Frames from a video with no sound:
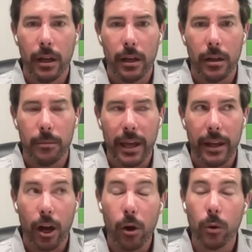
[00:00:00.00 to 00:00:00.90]
Um,
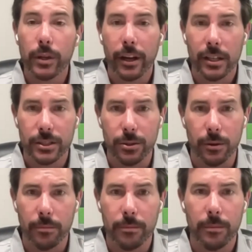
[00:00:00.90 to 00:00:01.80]
and holding on to
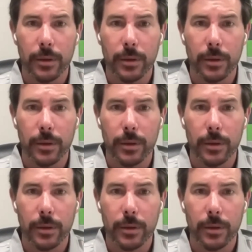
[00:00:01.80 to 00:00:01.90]
them,